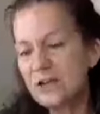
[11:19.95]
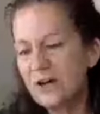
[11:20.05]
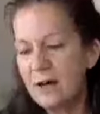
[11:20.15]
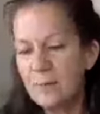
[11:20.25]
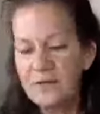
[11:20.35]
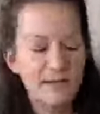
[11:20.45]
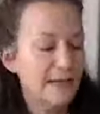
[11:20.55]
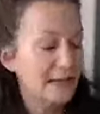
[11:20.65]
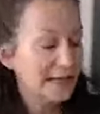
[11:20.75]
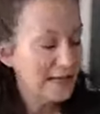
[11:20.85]
top.
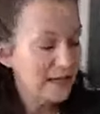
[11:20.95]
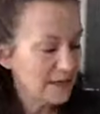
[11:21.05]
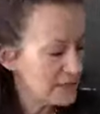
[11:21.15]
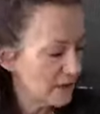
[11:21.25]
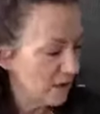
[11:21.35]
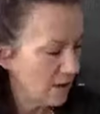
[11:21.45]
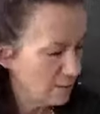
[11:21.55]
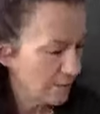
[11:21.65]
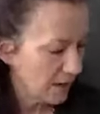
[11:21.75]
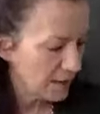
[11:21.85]
Here comes the
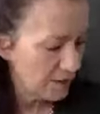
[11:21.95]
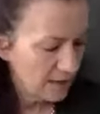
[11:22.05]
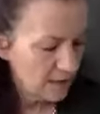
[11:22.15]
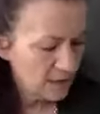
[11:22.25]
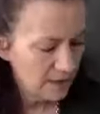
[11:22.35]
hard part.